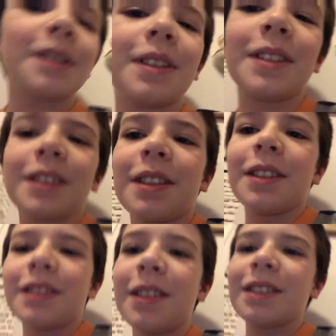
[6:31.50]
and uh,
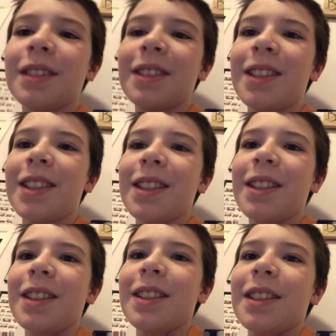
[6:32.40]

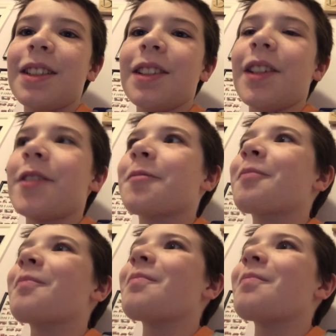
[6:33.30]
and then